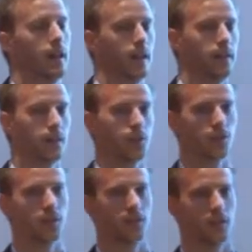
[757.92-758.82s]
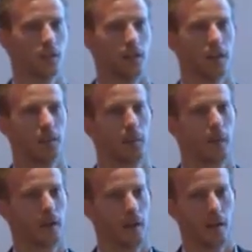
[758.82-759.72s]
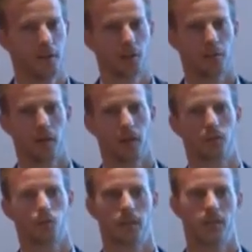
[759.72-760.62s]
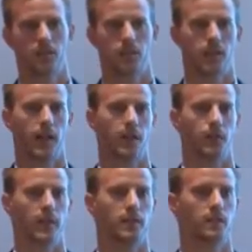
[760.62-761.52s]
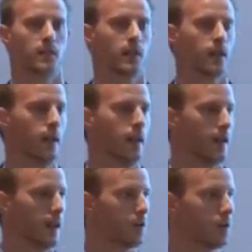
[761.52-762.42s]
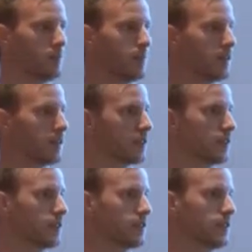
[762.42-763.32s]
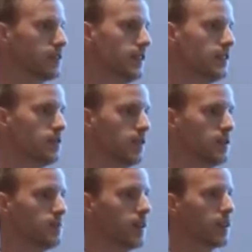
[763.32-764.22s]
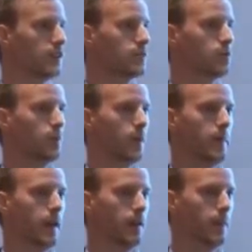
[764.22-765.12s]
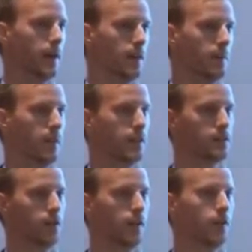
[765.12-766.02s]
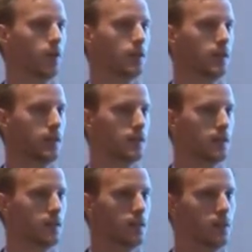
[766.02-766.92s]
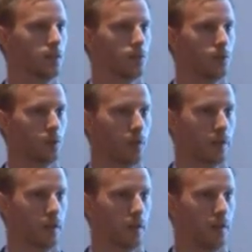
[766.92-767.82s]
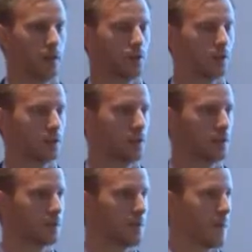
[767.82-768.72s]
and the currencies in the third bucket were hedged at a higher rate. And how we split the currencies into these buckets were primarily made based on the volatility for the currencies.